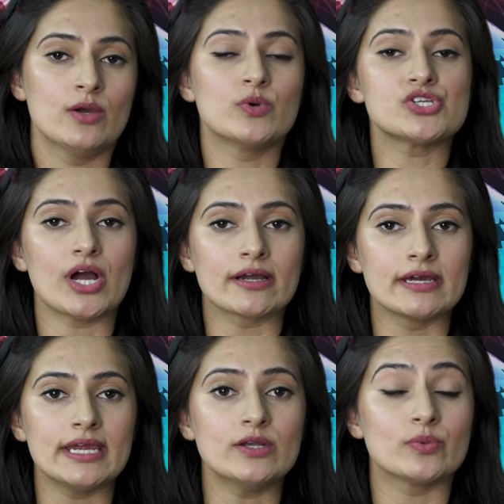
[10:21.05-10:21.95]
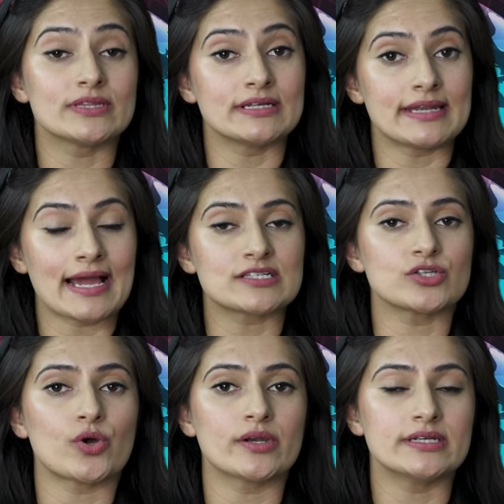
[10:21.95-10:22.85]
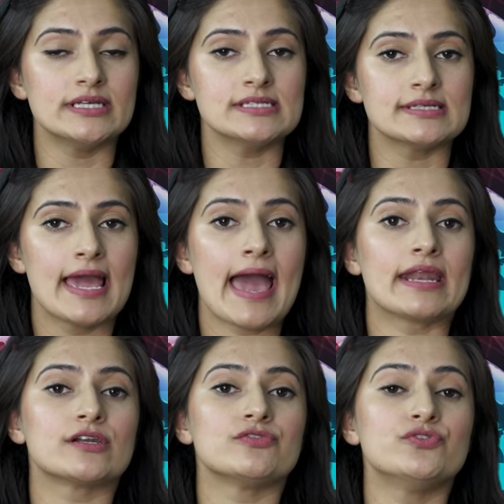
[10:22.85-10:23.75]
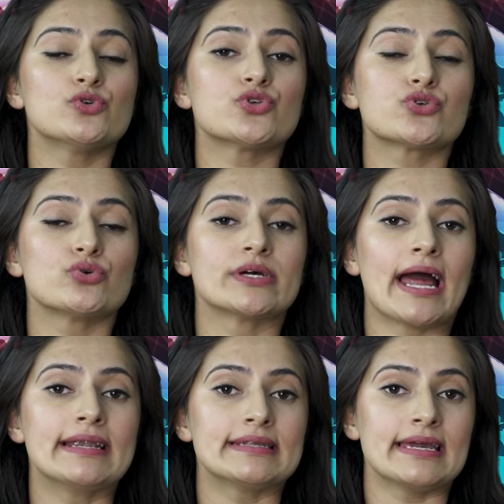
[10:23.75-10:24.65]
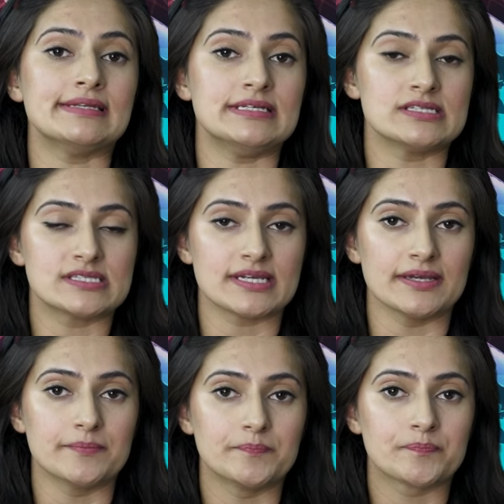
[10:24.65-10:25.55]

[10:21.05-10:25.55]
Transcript: which agreed with the tax authorities and refused to grant any stay.